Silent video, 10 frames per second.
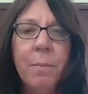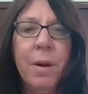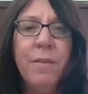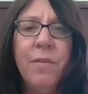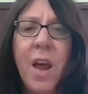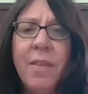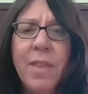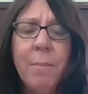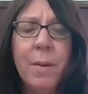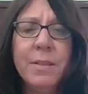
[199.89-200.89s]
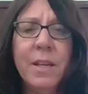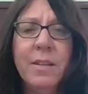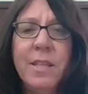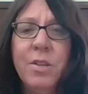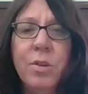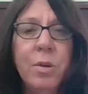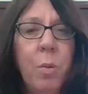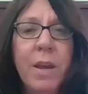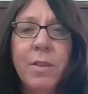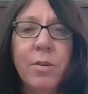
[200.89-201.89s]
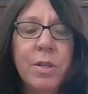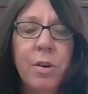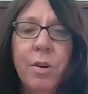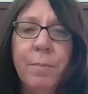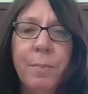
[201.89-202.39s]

But if not, they must continue to wait their turn.